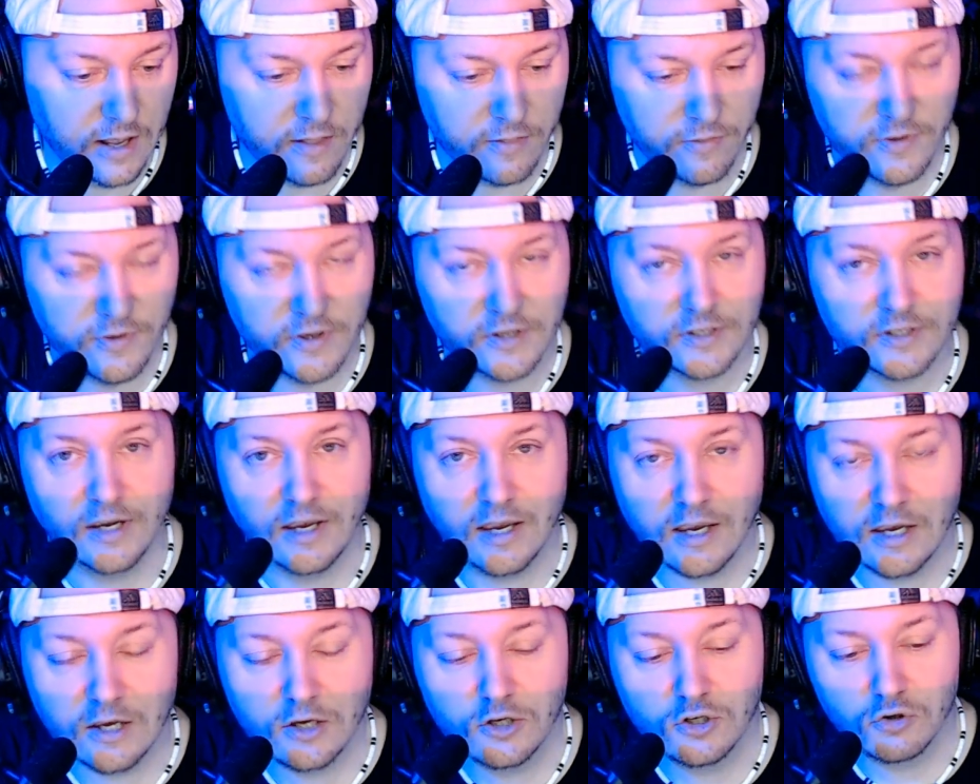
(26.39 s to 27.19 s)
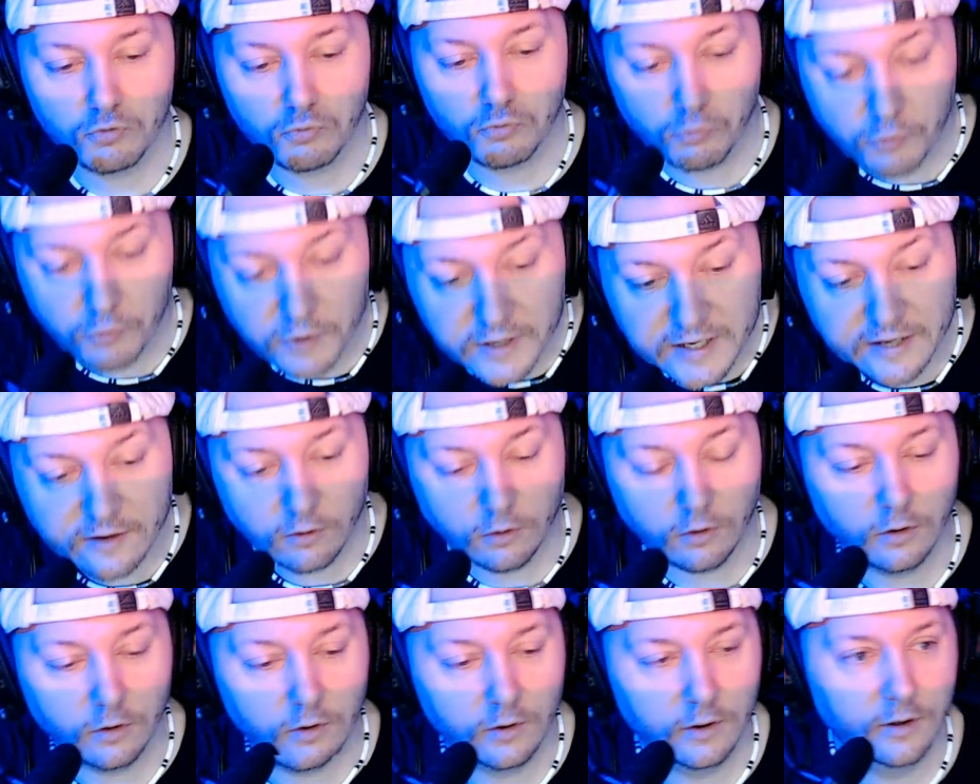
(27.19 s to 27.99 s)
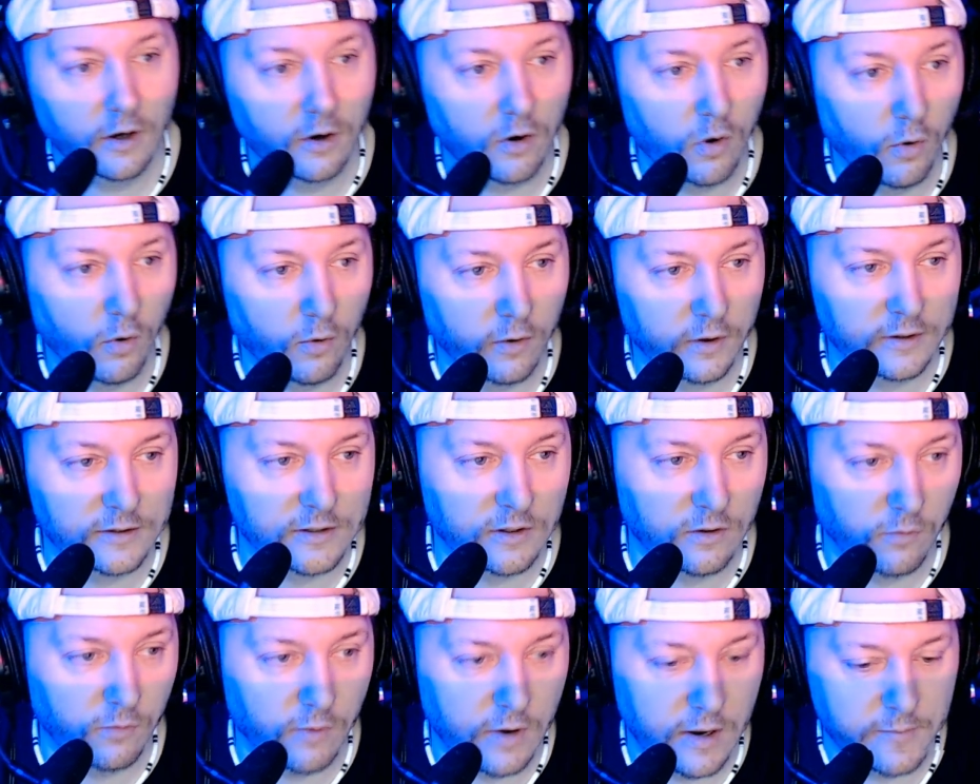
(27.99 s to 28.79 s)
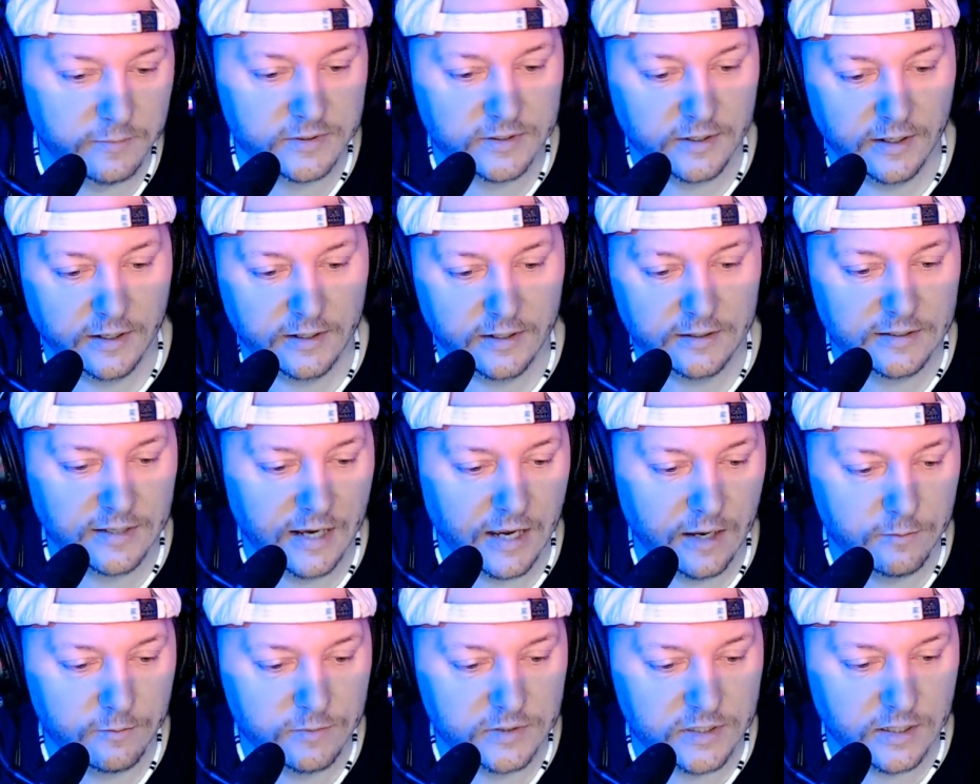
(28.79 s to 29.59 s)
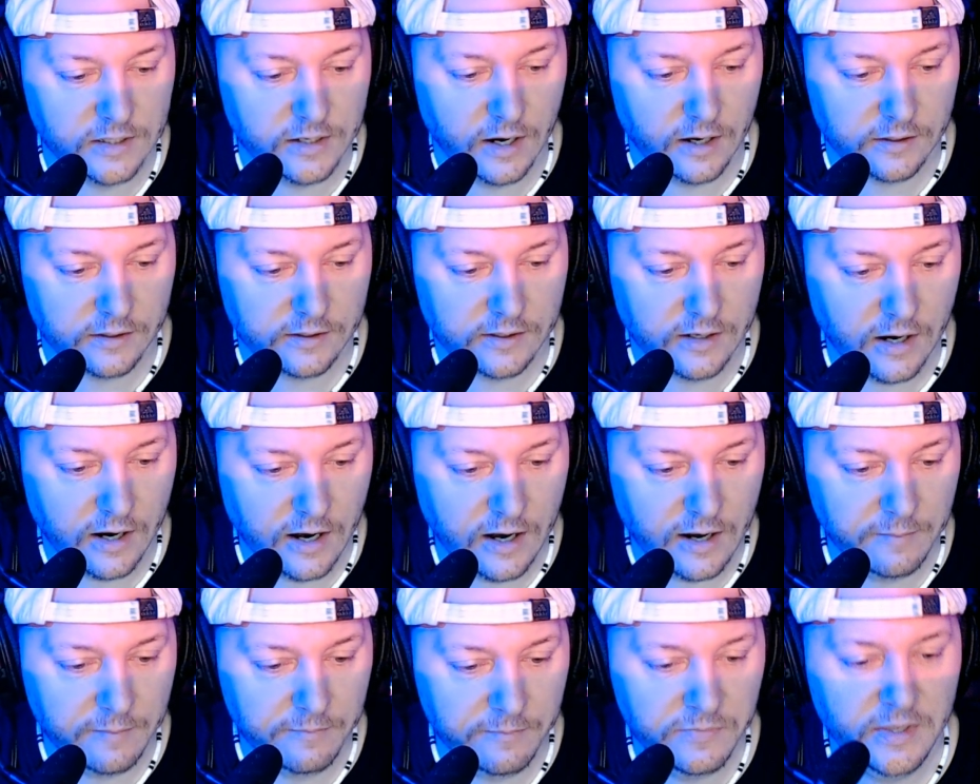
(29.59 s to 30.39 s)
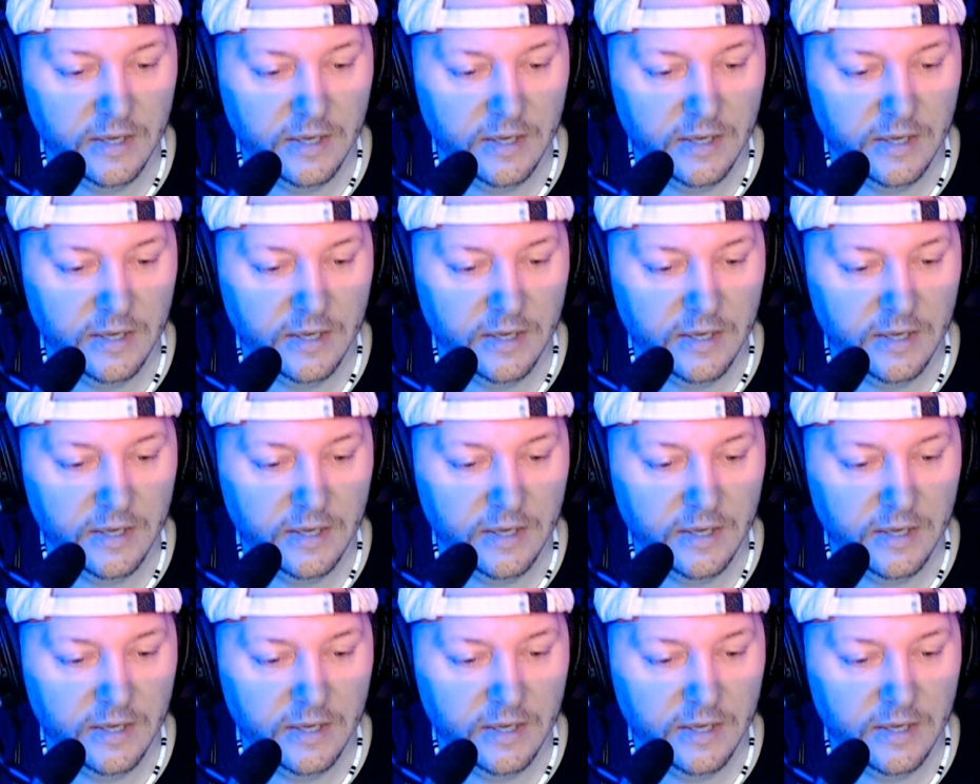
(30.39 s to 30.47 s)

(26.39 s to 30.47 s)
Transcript: This is real, according to the website TMZ.com.